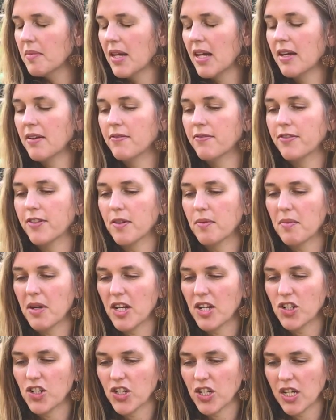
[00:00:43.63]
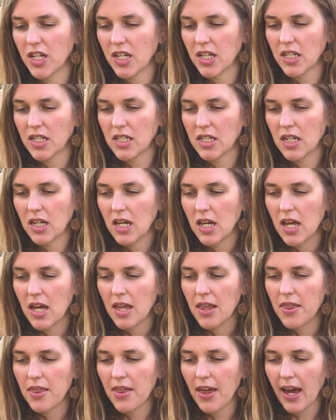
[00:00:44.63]
inflammation
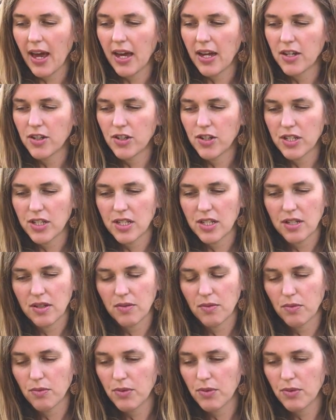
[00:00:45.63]
that just